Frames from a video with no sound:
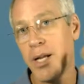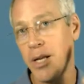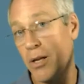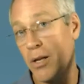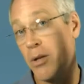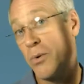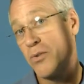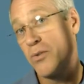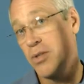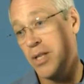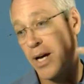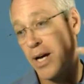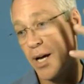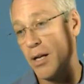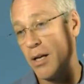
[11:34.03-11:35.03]
In other words,
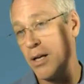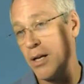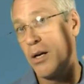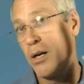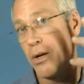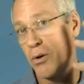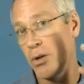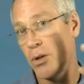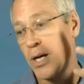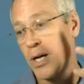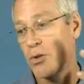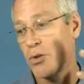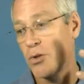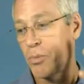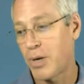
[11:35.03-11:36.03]
not a
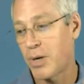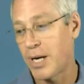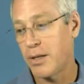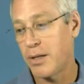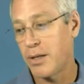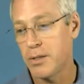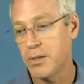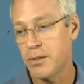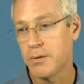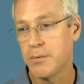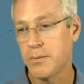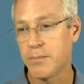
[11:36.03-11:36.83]
neurological paralysis.